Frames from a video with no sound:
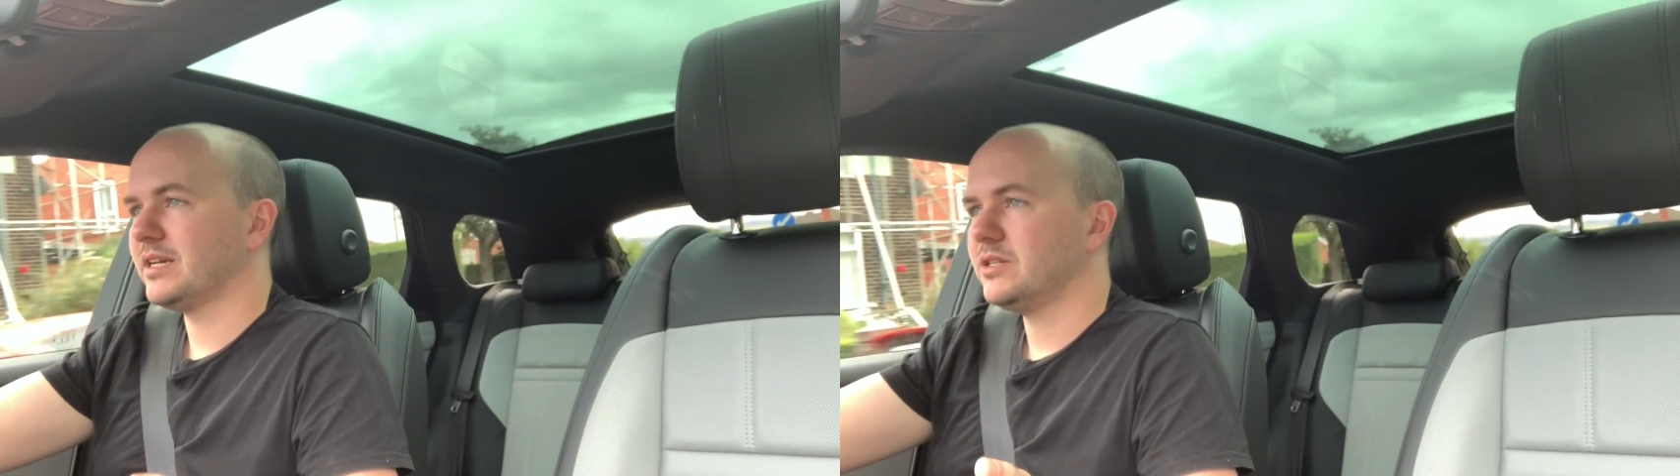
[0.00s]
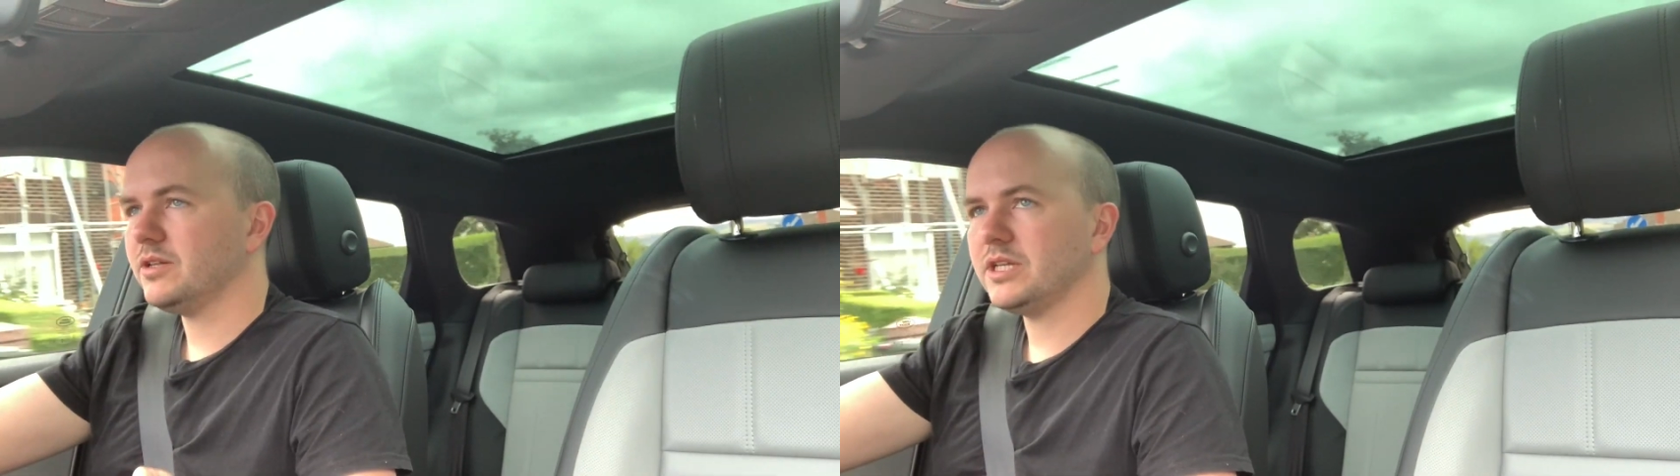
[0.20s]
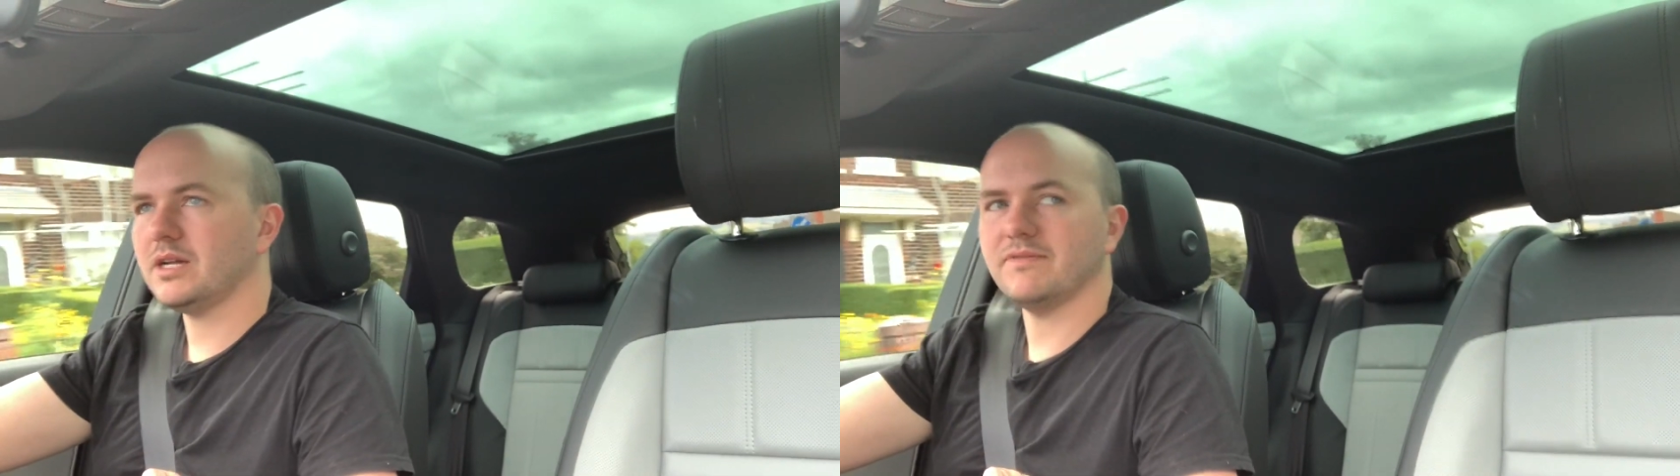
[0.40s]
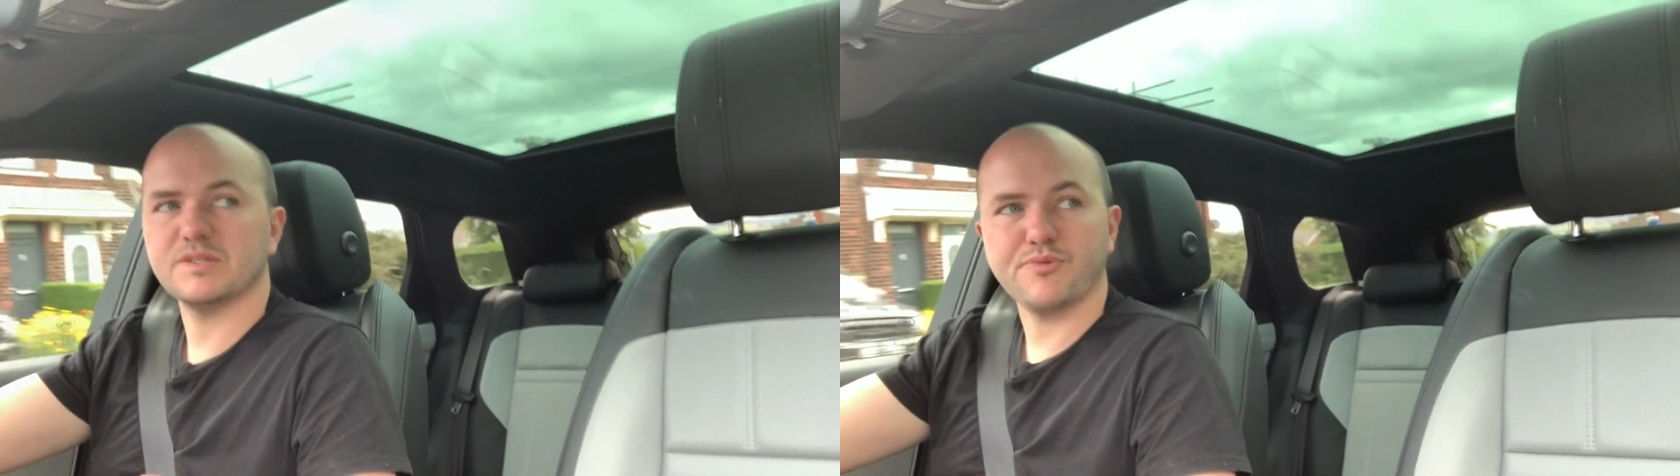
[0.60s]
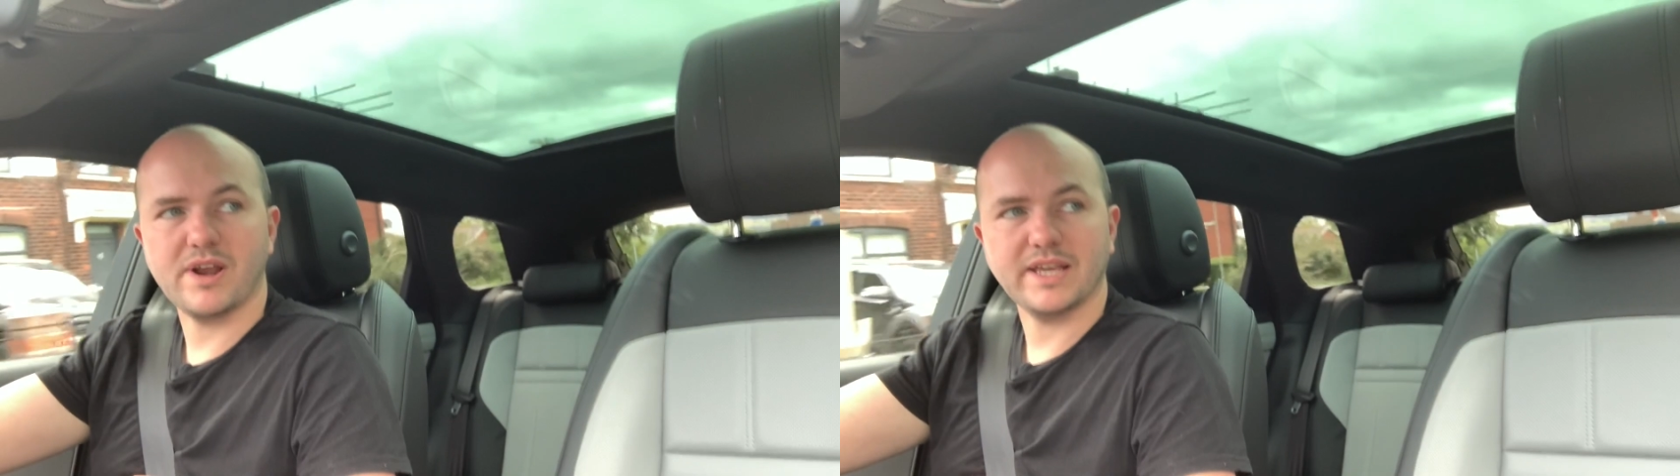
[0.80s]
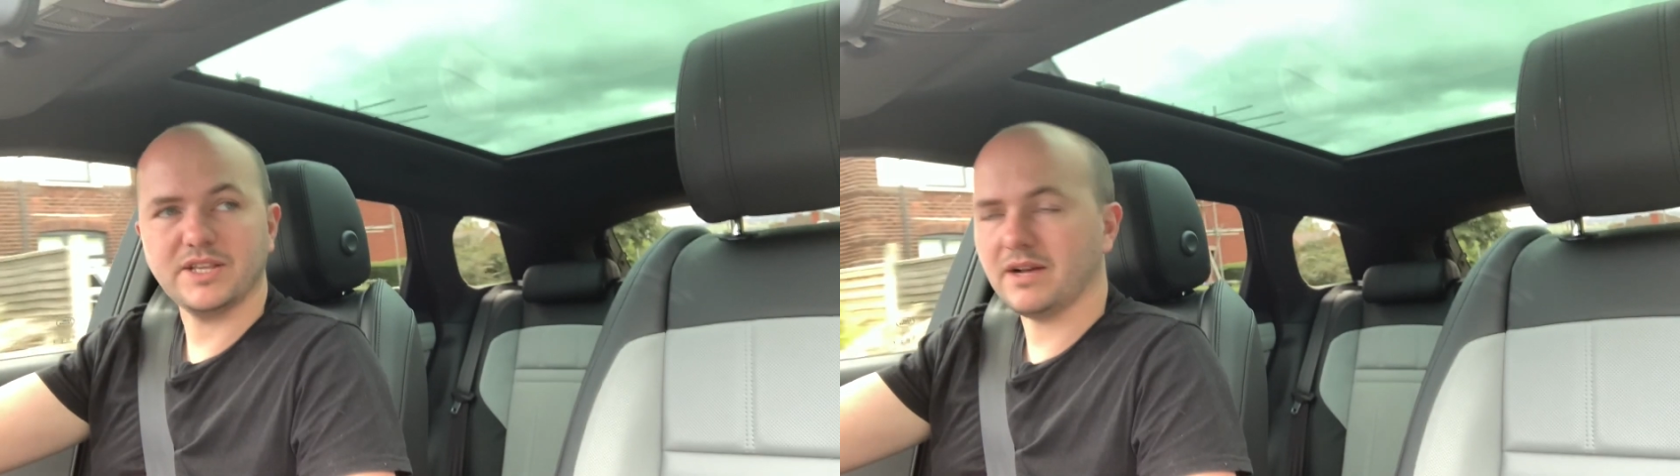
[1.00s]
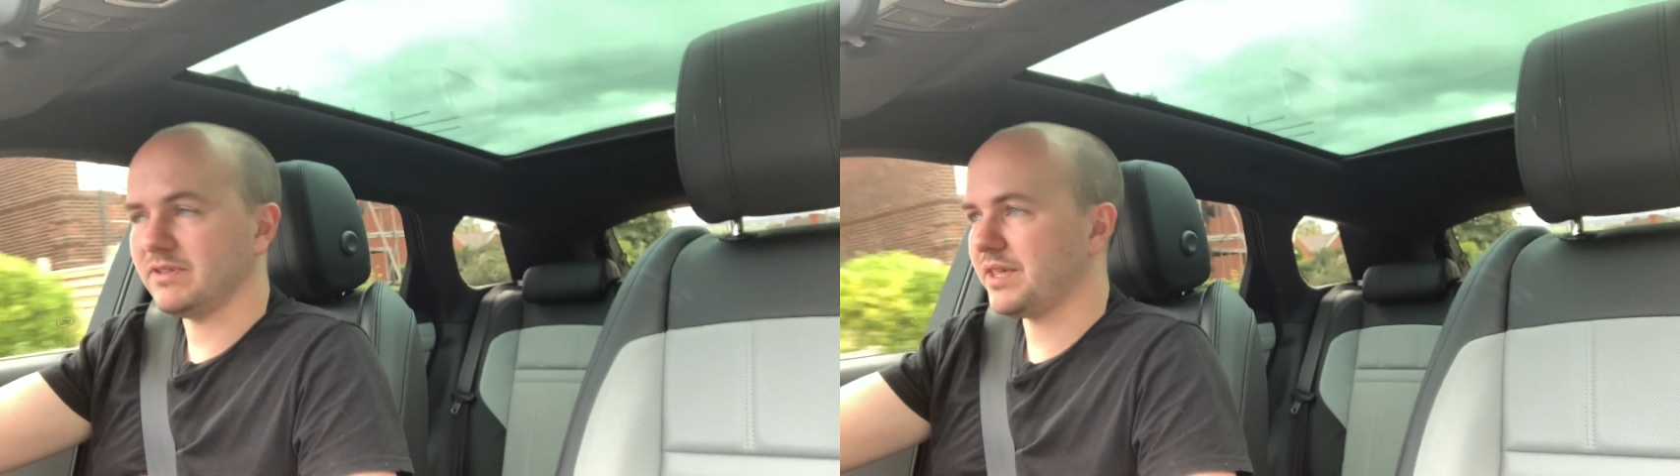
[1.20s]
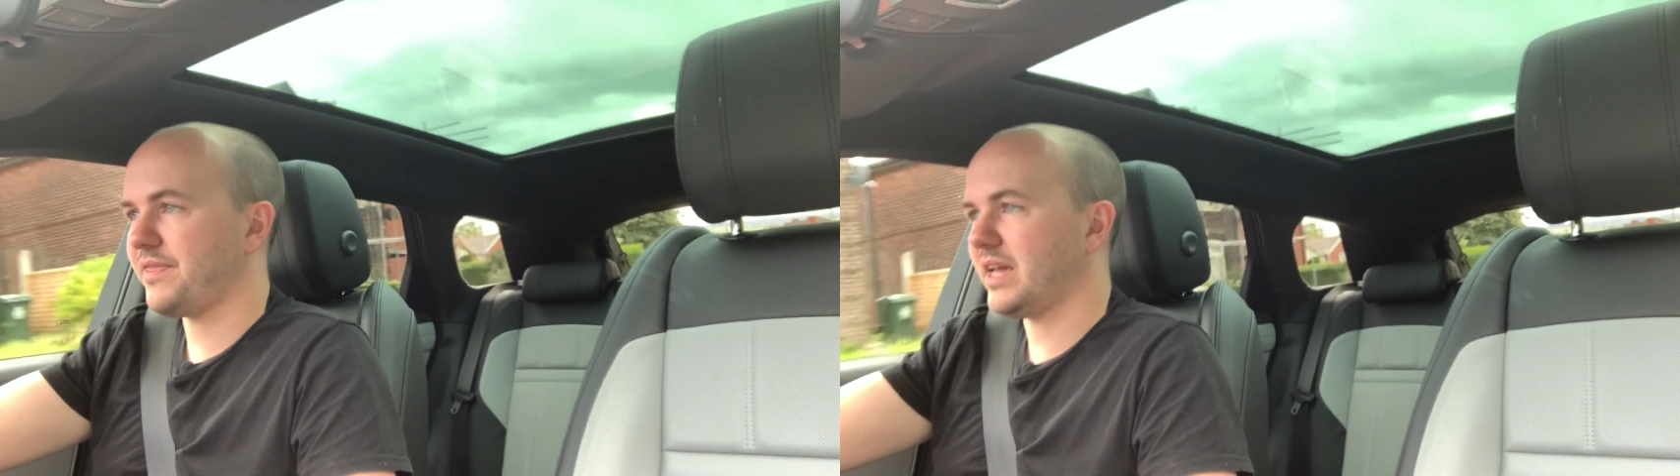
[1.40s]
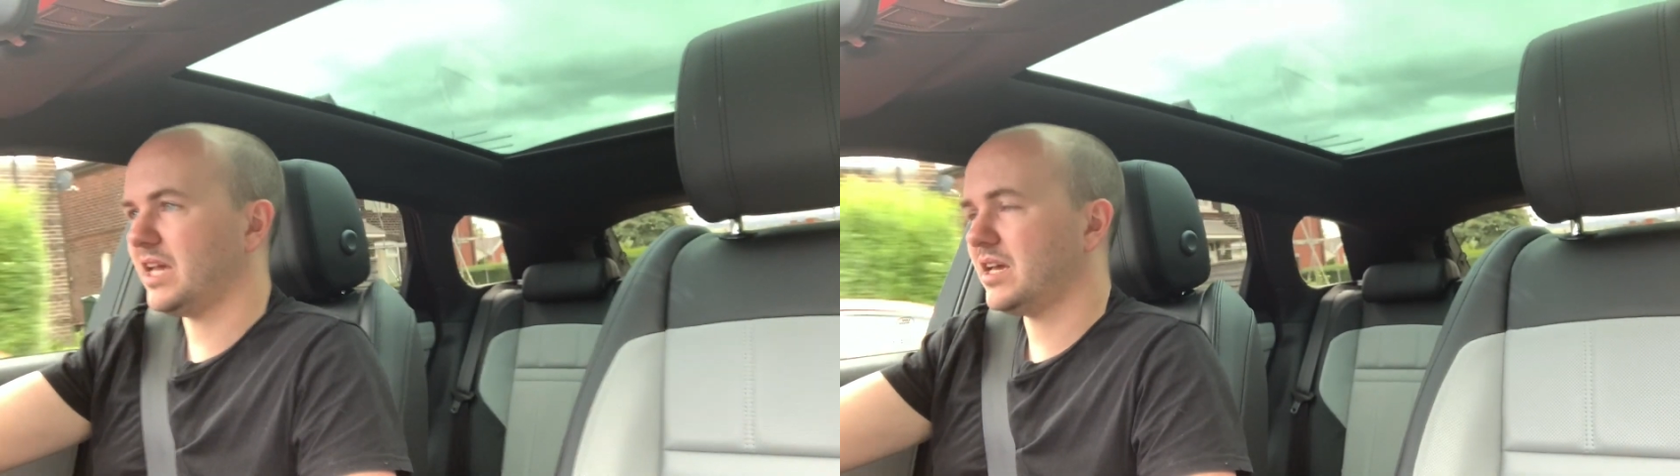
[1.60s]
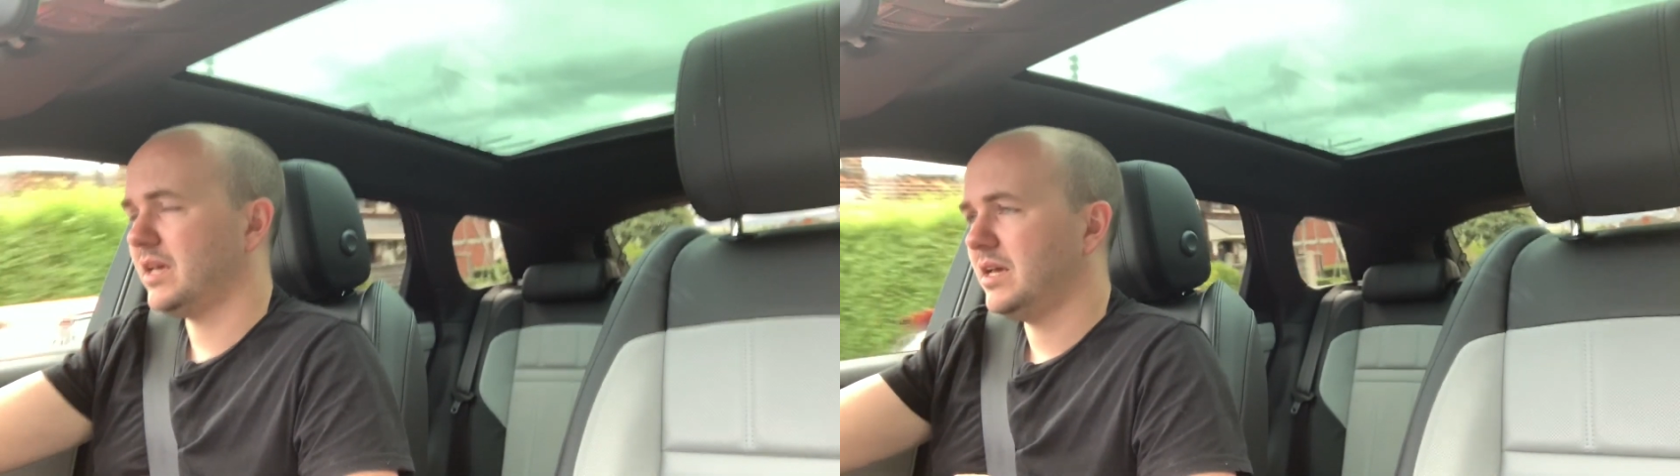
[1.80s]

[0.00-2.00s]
Not that you're not having to brake, you're not having to think,